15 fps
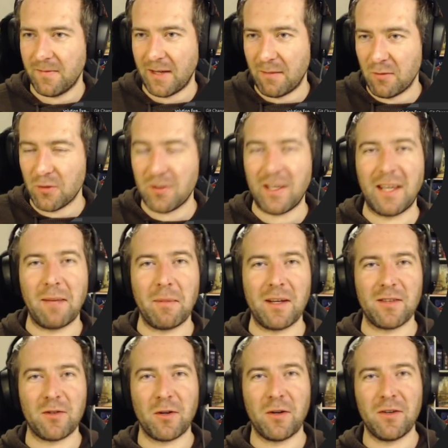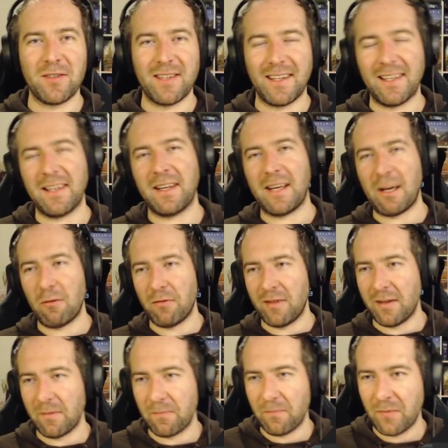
I'm just getting my stars and getting out of there.